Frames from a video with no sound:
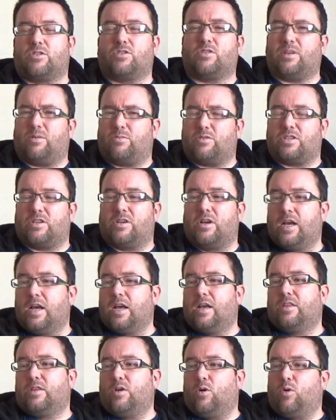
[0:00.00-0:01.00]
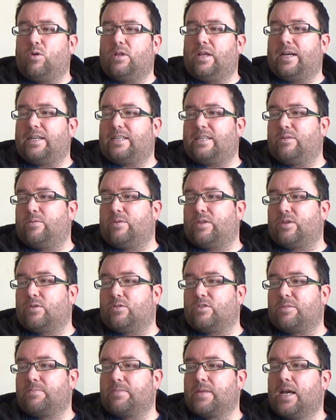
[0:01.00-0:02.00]
So that was the whole idea with
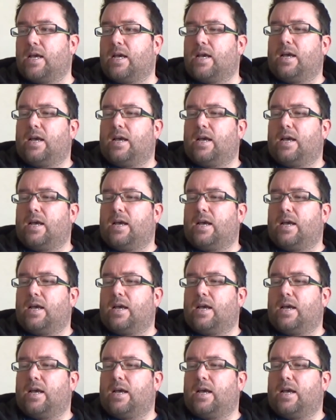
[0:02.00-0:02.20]
those.